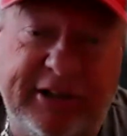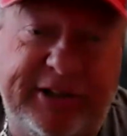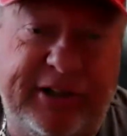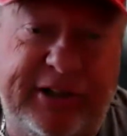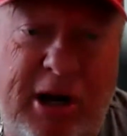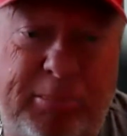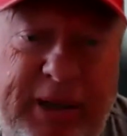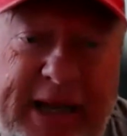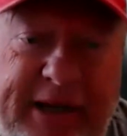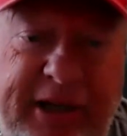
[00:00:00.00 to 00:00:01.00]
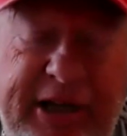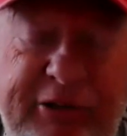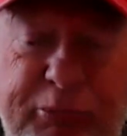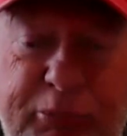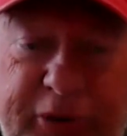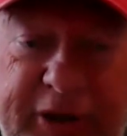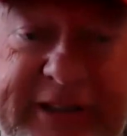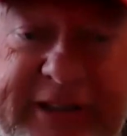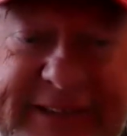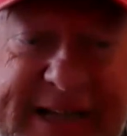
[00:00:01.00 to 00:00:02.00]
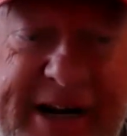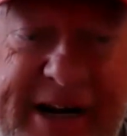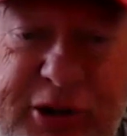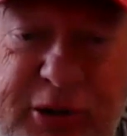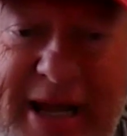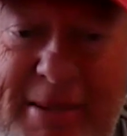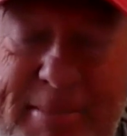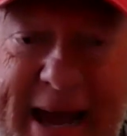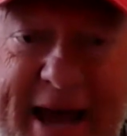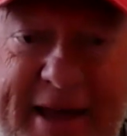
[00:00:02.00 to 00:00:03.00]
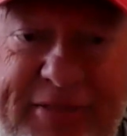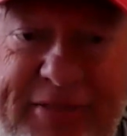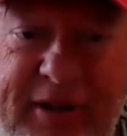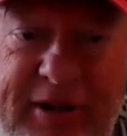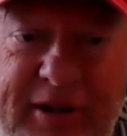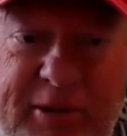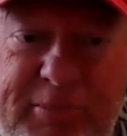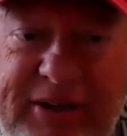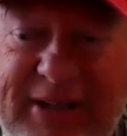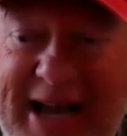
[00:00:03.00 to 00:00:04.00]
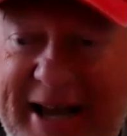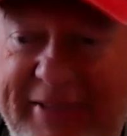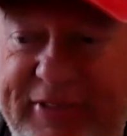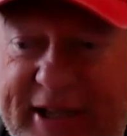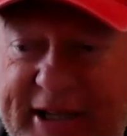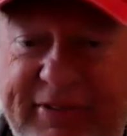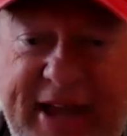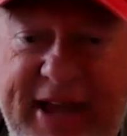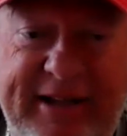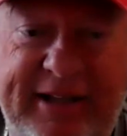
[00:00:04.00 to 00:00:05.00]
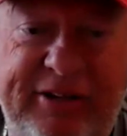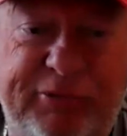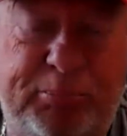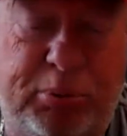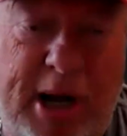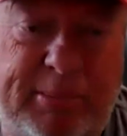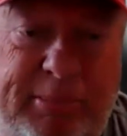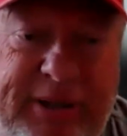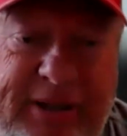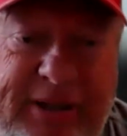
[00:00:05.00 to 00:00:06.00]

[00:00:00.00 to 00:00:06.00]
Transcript: look at your comp plan and really sit down and do that math, because I think that is probably